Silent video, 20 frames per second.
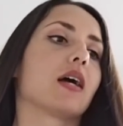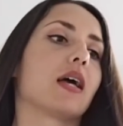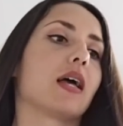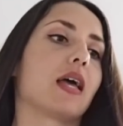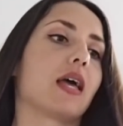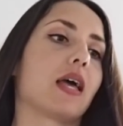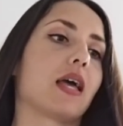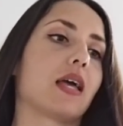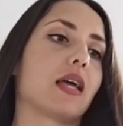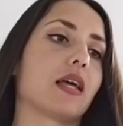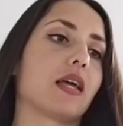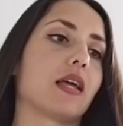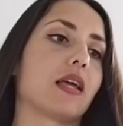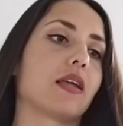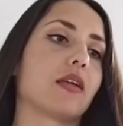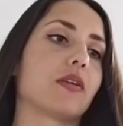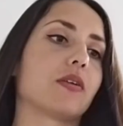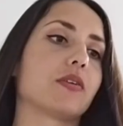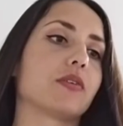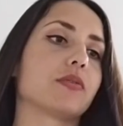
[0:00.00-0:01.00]

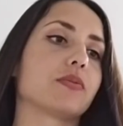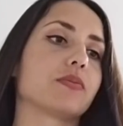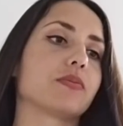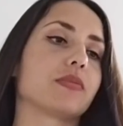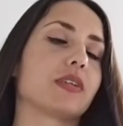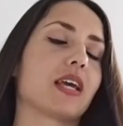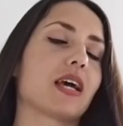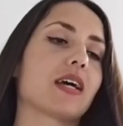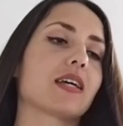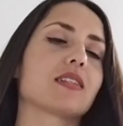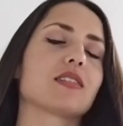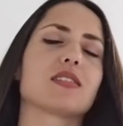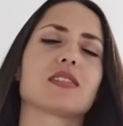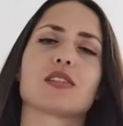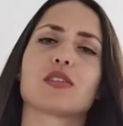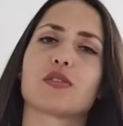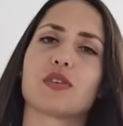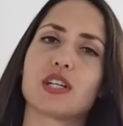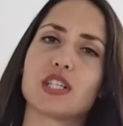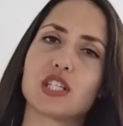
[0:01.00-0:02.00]
And yeah, it's a
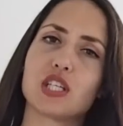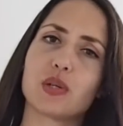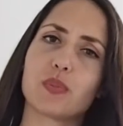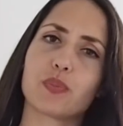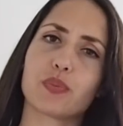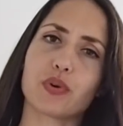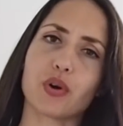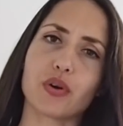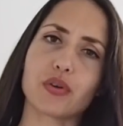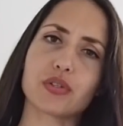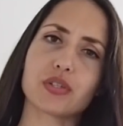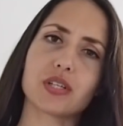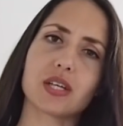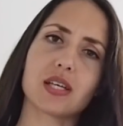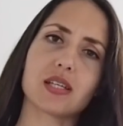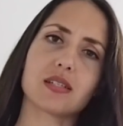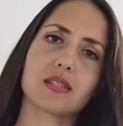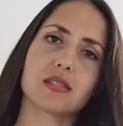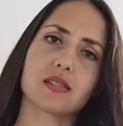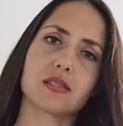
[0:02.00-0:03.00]
crazy
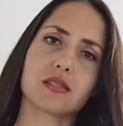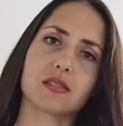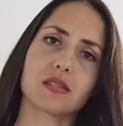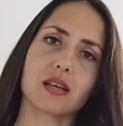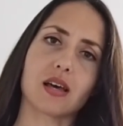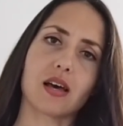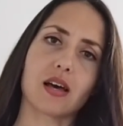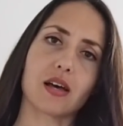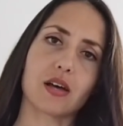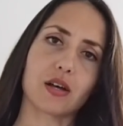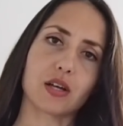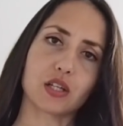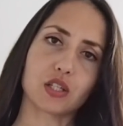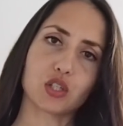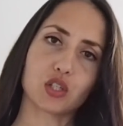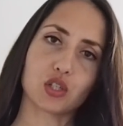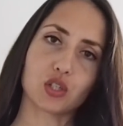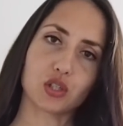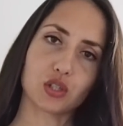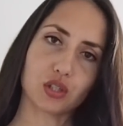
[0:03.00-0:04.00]
process.
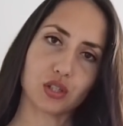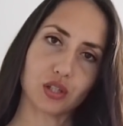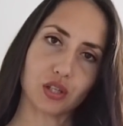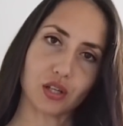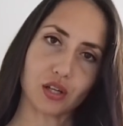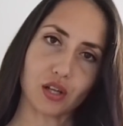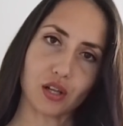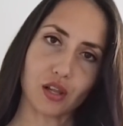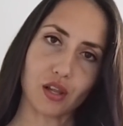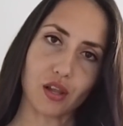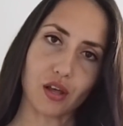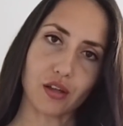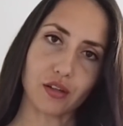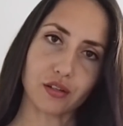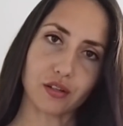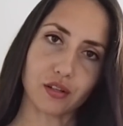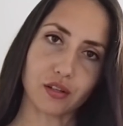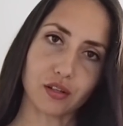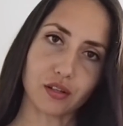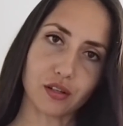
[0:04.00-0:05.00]
It's just a
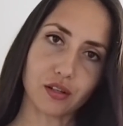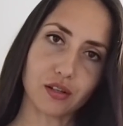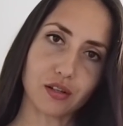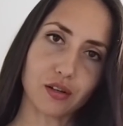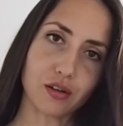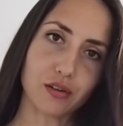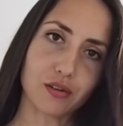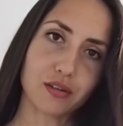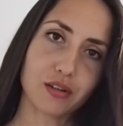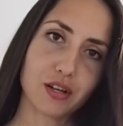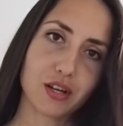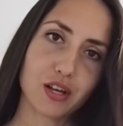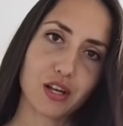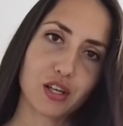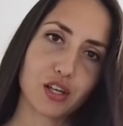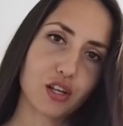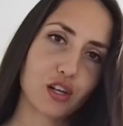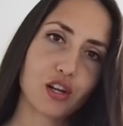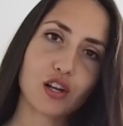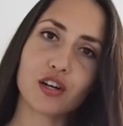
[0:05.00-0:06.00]
lot.
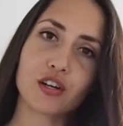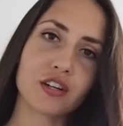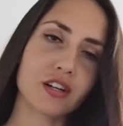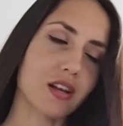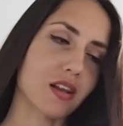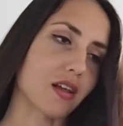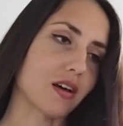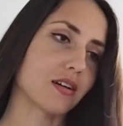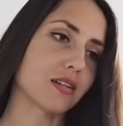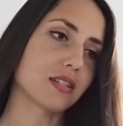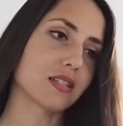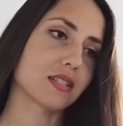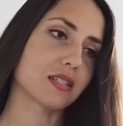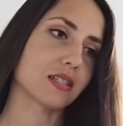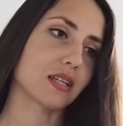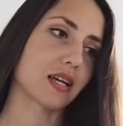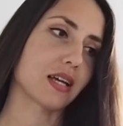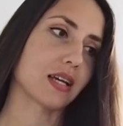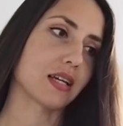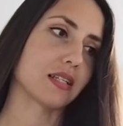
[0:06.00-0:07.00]
You learn a lot,
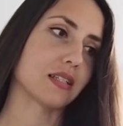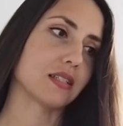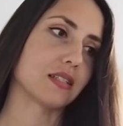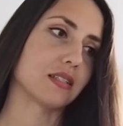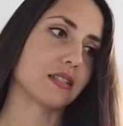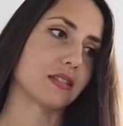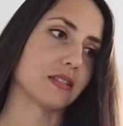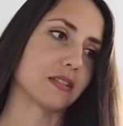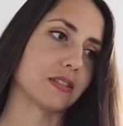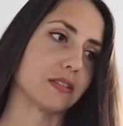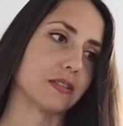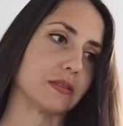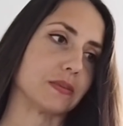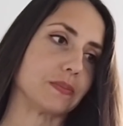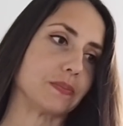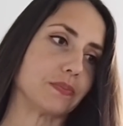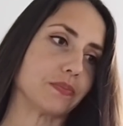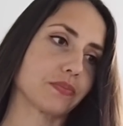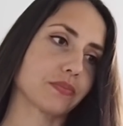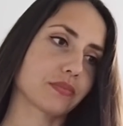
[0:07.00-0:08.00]
and
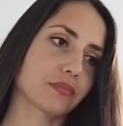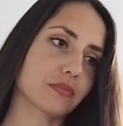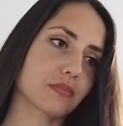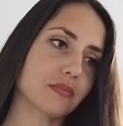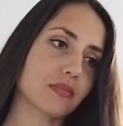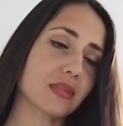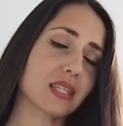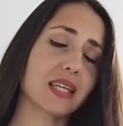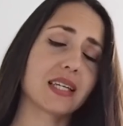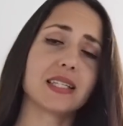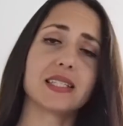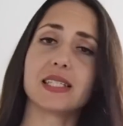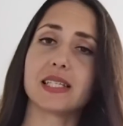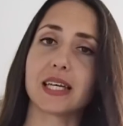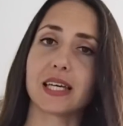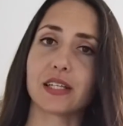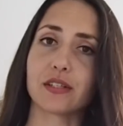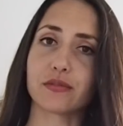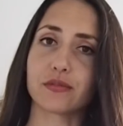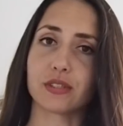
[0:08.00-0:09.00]
at the
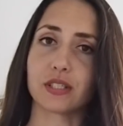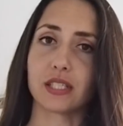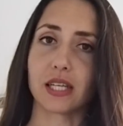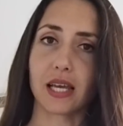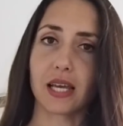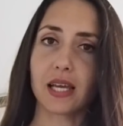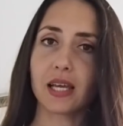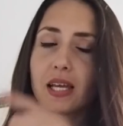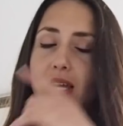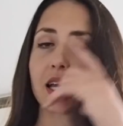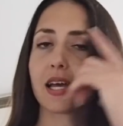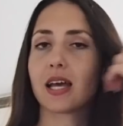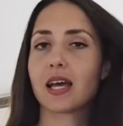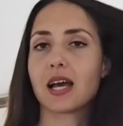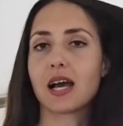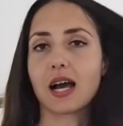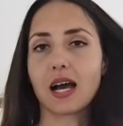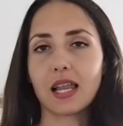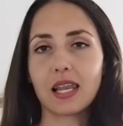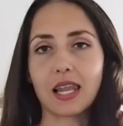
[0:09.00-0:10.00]
end of the day,
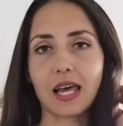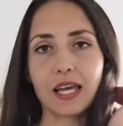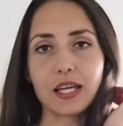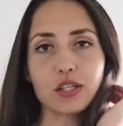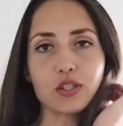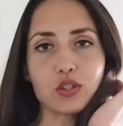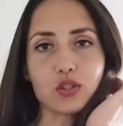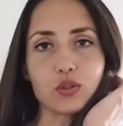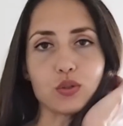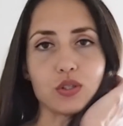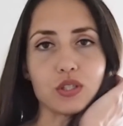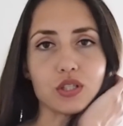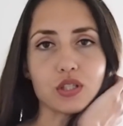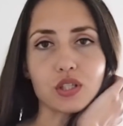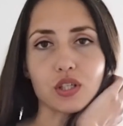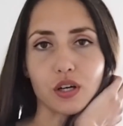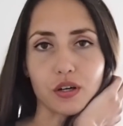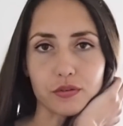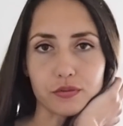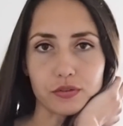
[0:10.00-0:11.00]
I like to
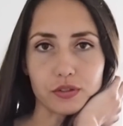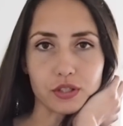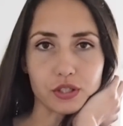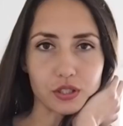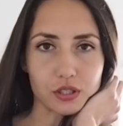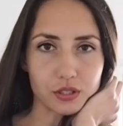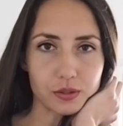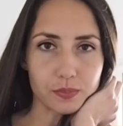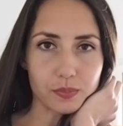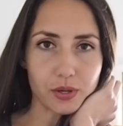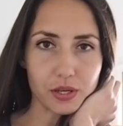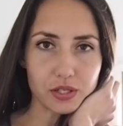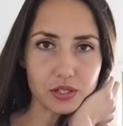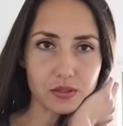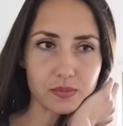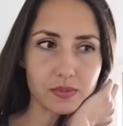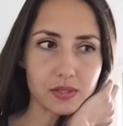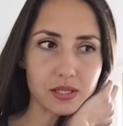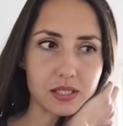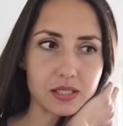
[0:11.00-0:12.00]
discover
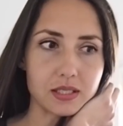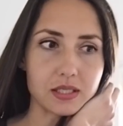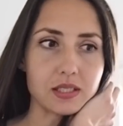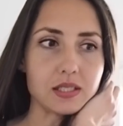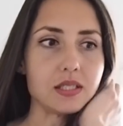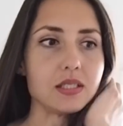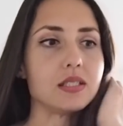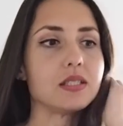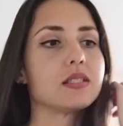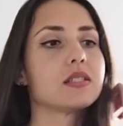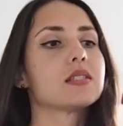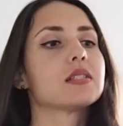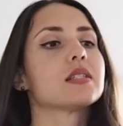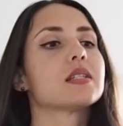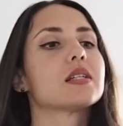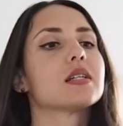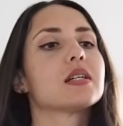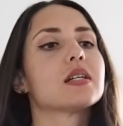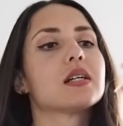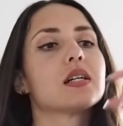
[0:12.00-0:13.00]
possibilities.
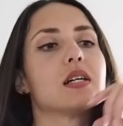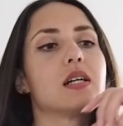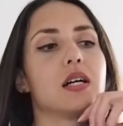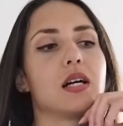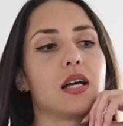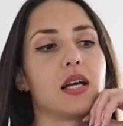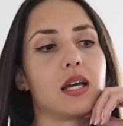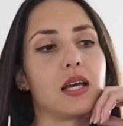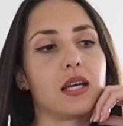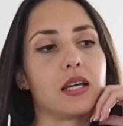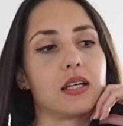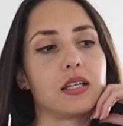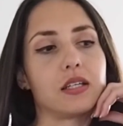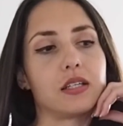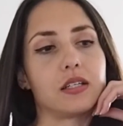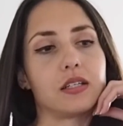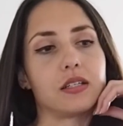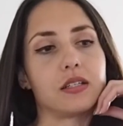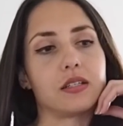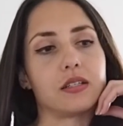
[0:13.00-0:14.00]

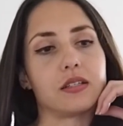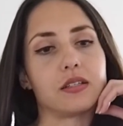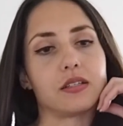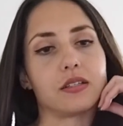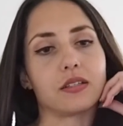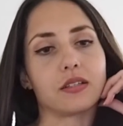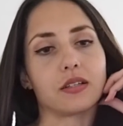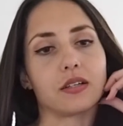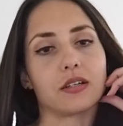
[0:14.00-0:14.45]
And